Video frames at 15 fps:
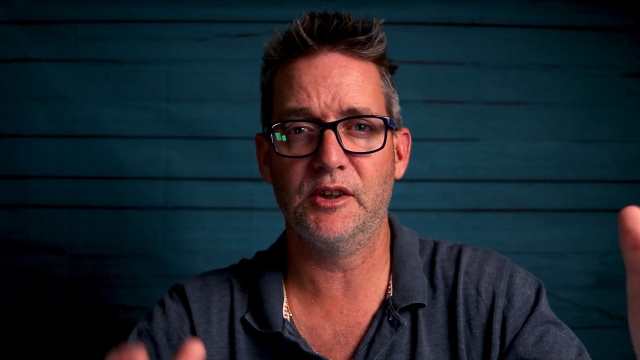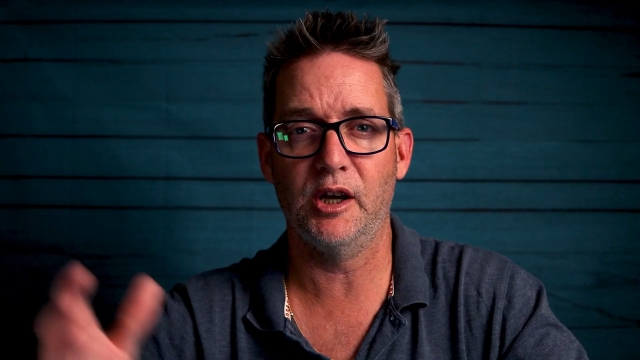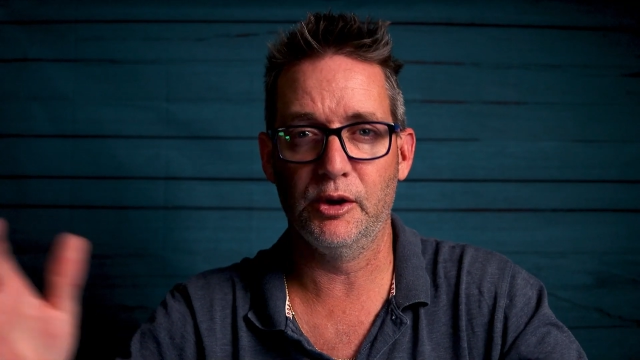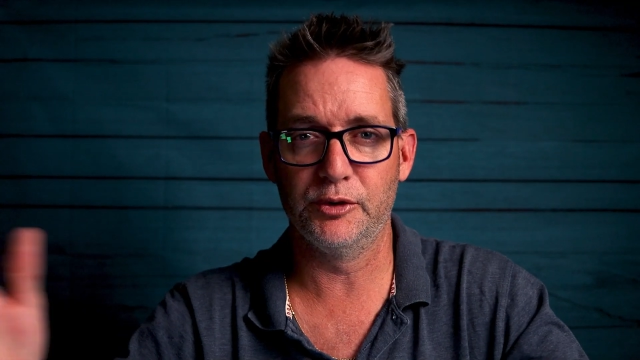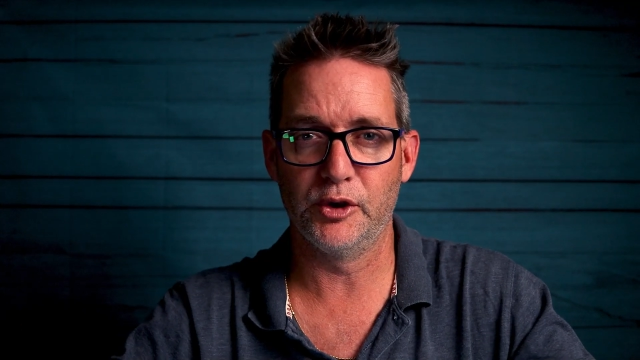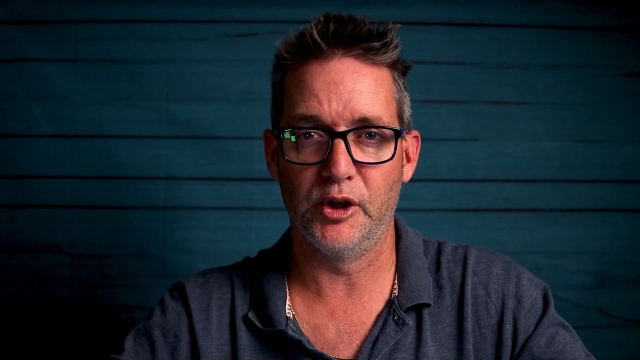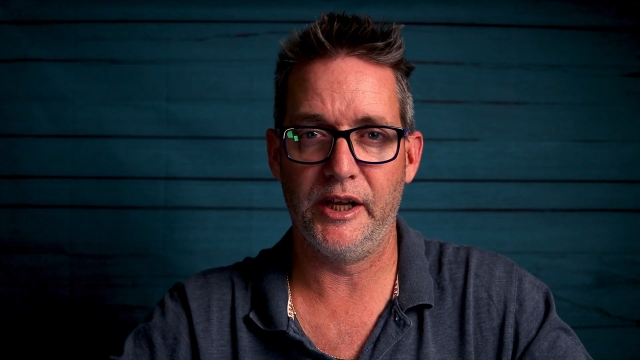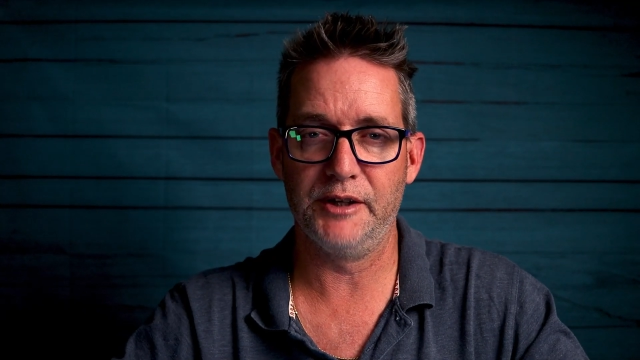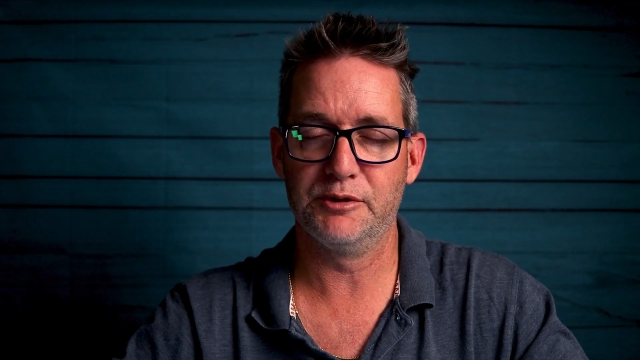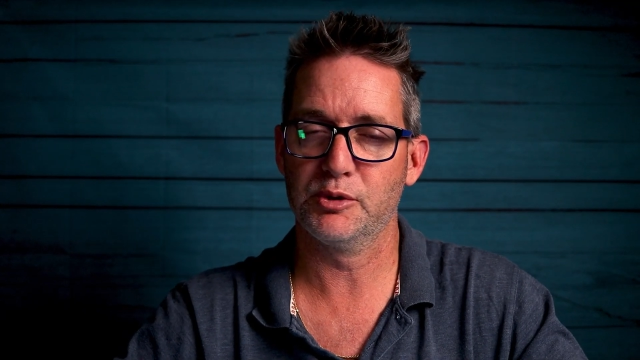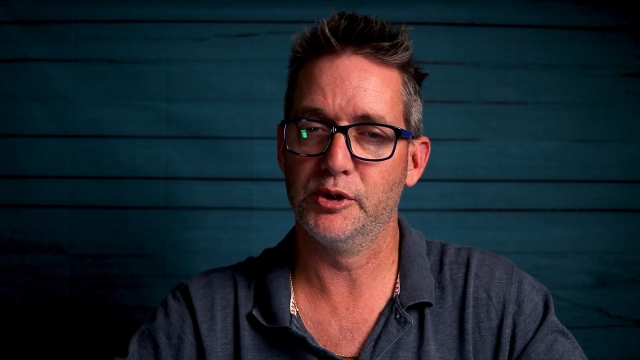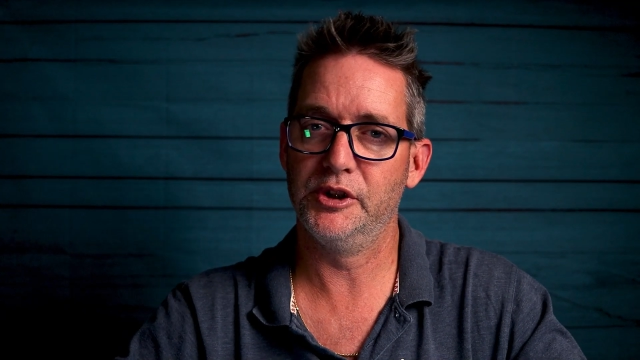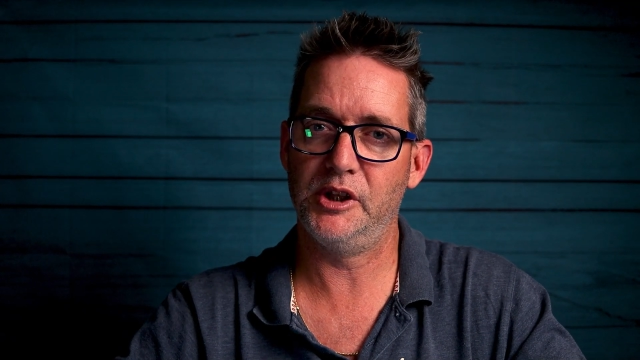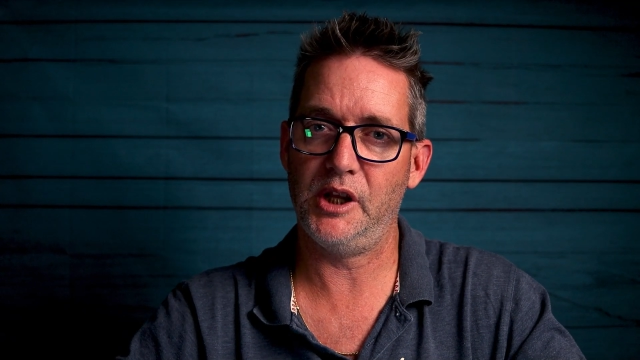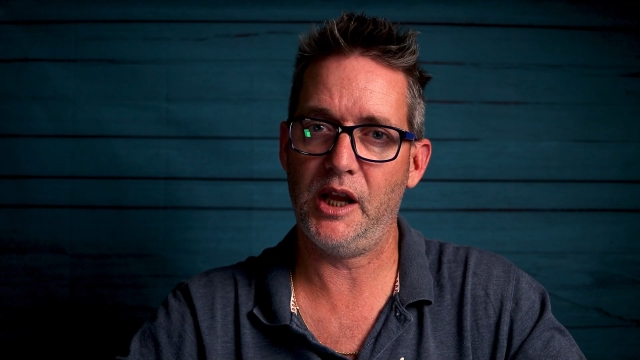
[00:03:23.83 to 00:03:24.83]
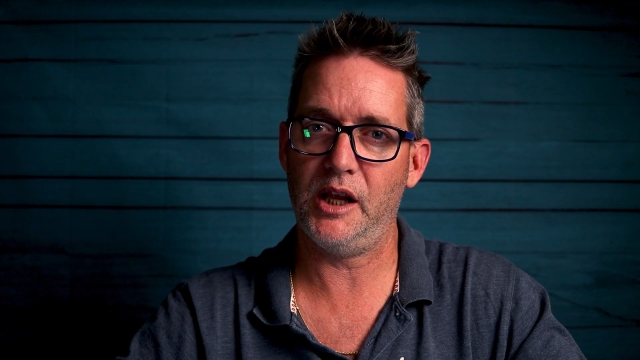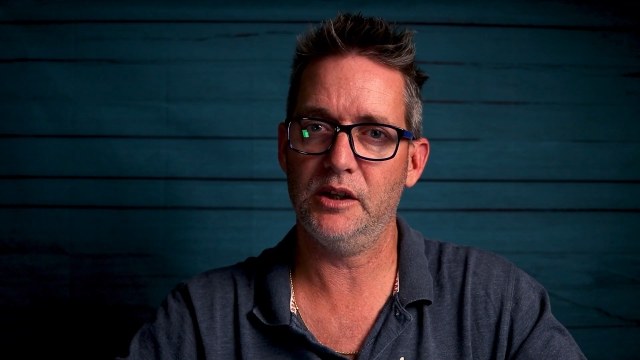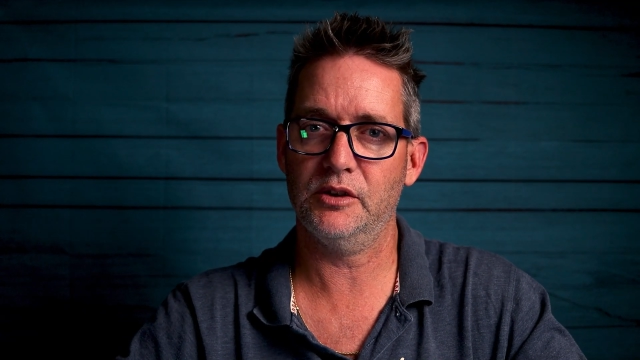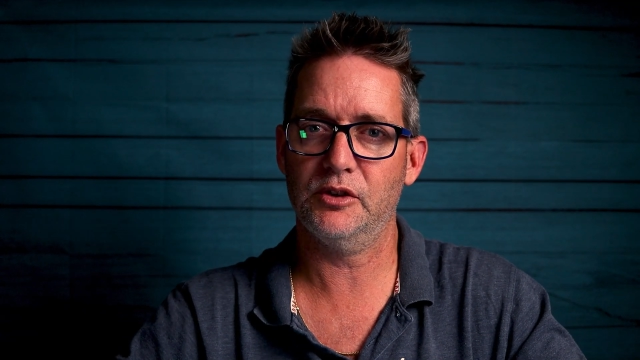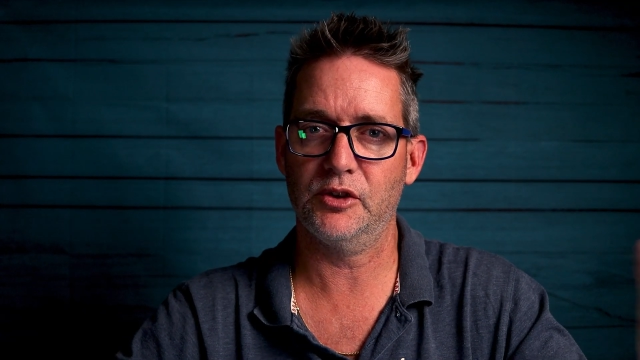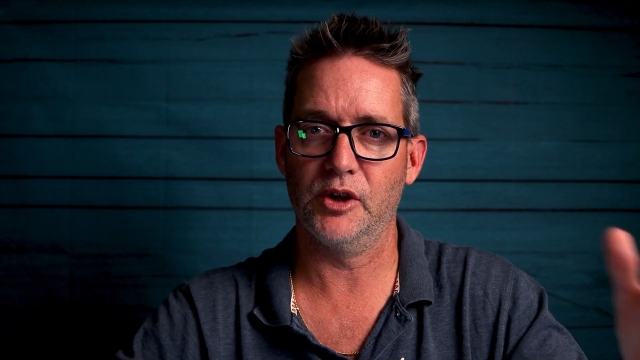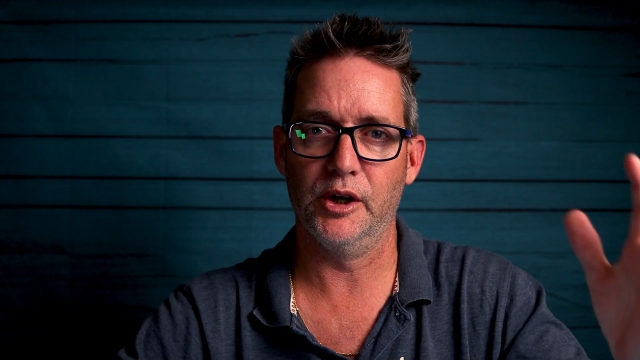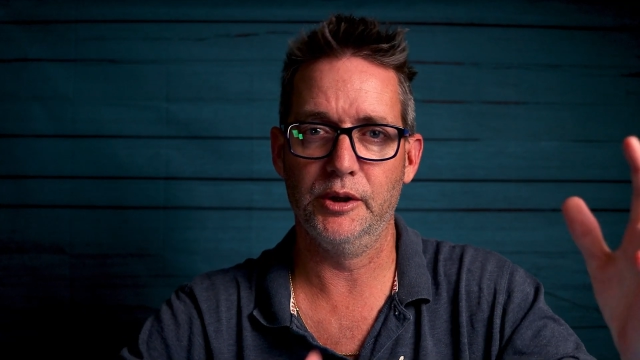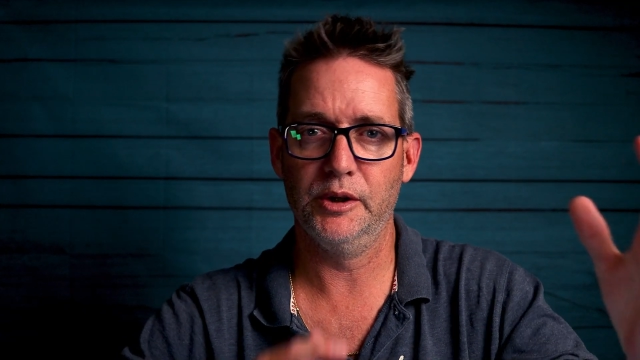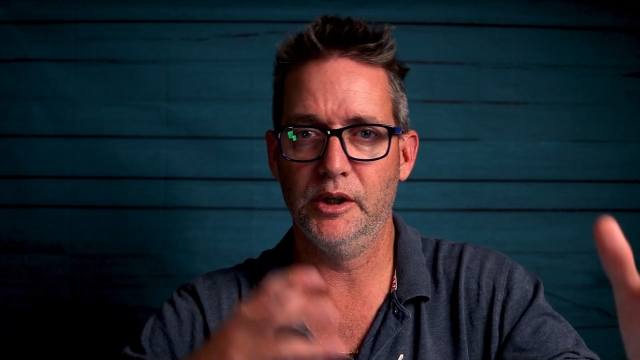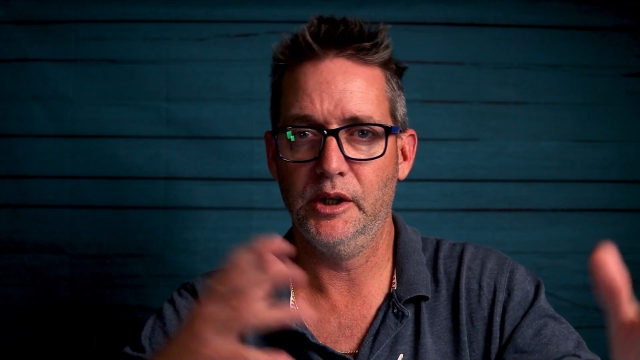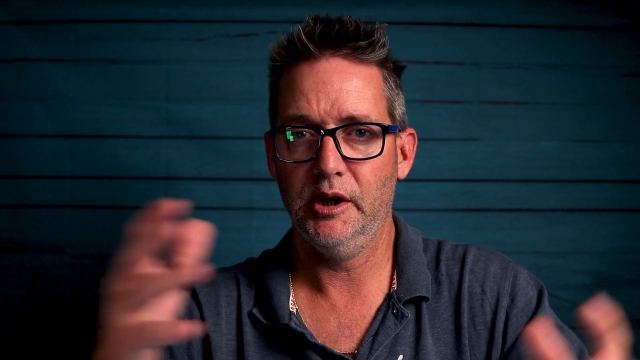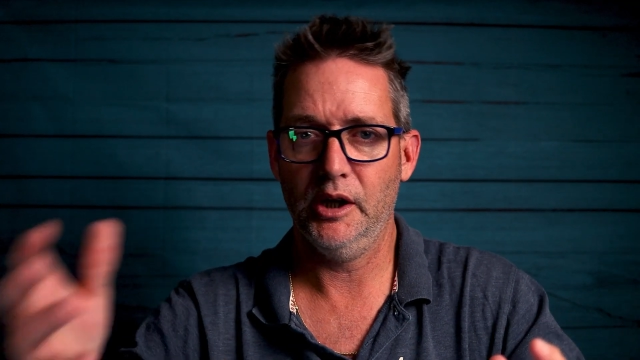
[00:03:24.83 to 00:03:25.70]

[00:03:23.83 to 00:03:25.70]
ago, I was on Android 10, so